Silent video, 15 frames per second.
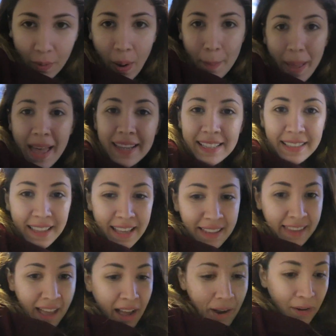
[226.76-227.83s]
so I'm heading
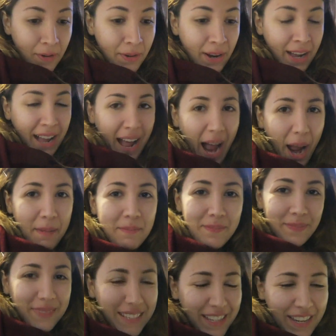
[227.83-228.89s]
there now.
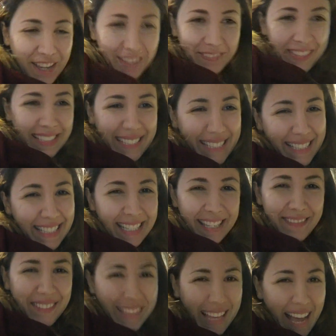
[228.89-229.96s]
I'm nervous
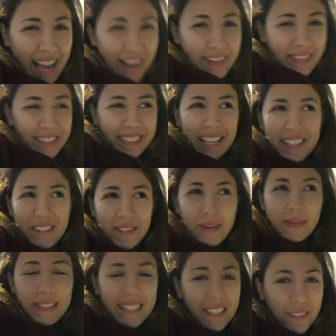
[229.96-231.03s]
leaving the house. I don't
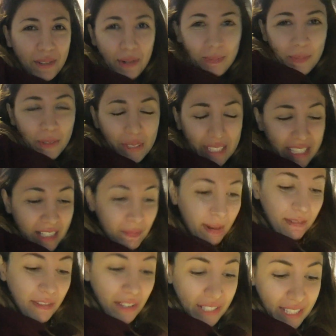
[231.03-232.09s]
know, is this normal? This is
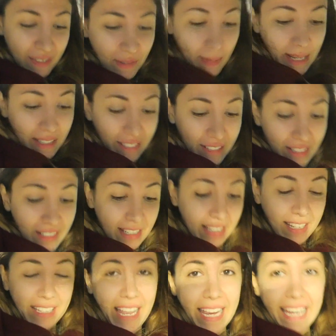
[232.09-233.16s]
my first ever medicine
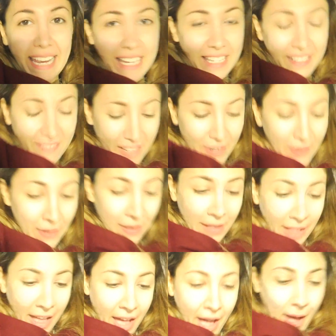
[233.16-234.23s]
like interview.
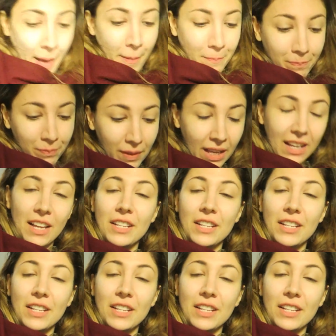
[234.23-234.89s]
Um,